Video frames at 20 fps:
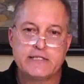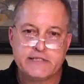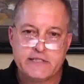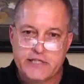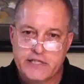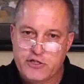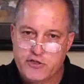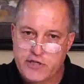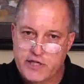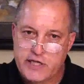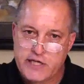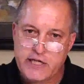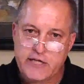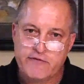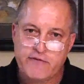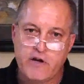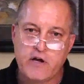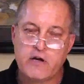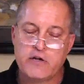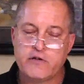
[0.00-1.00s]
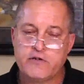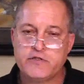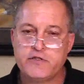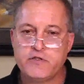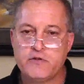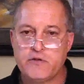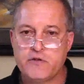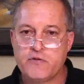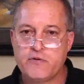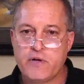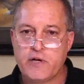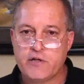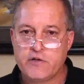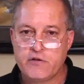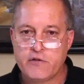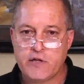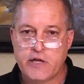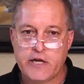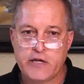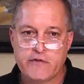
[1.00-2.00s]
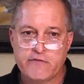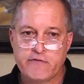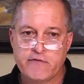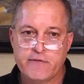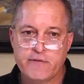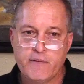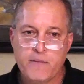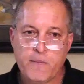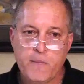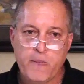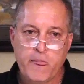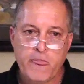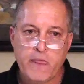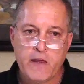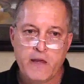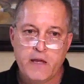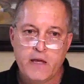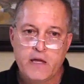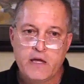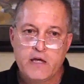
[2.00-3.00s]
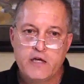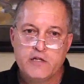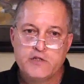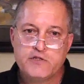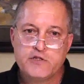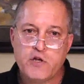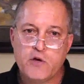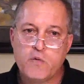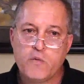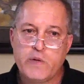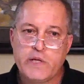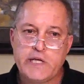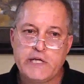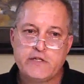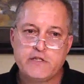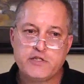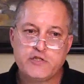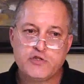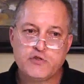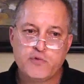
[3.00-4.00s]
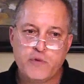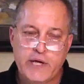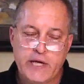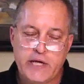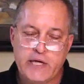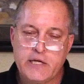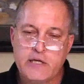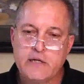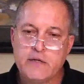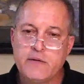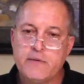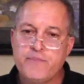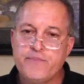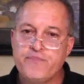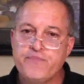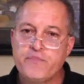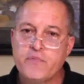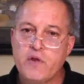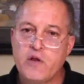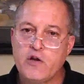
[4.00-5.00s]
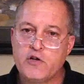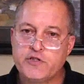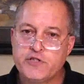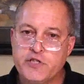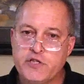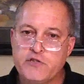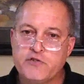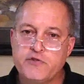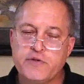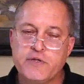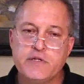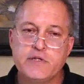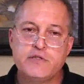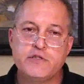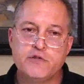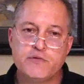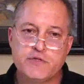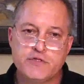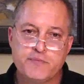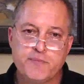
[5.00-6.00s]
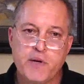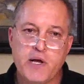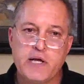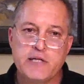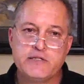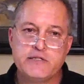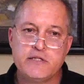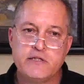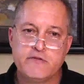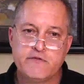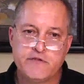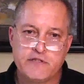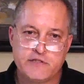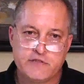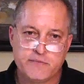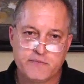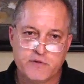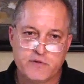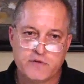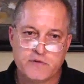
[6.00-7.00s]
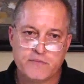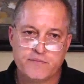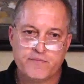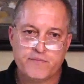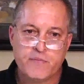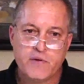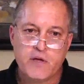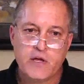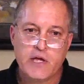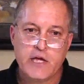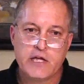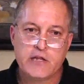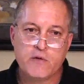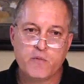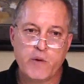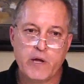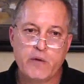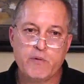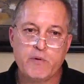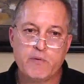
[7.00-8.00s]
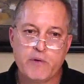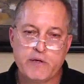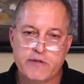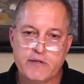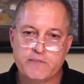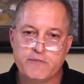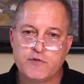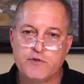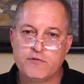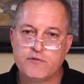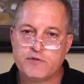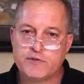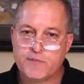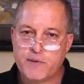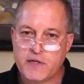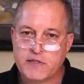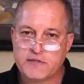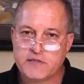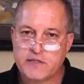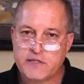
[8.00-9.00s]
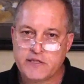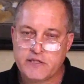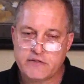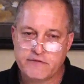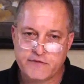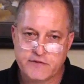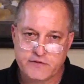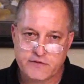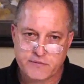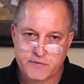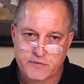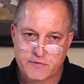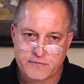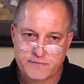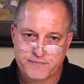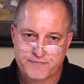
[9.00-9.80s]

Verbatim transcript: see, you're going to give honor to throughout your life? So we need to train our children to respond to the visible in the way we want them to respond to the invisible.